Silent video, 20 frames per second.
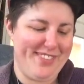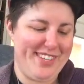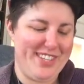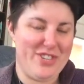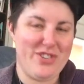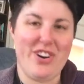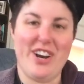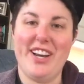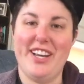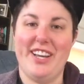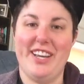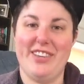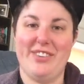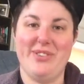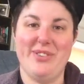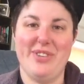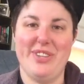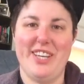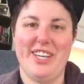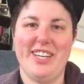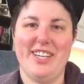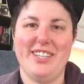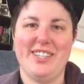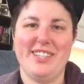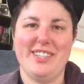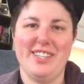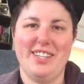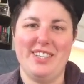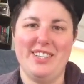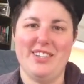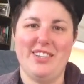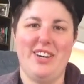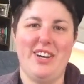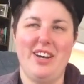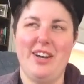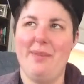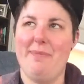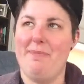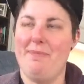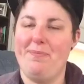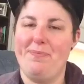trying to get through these in time.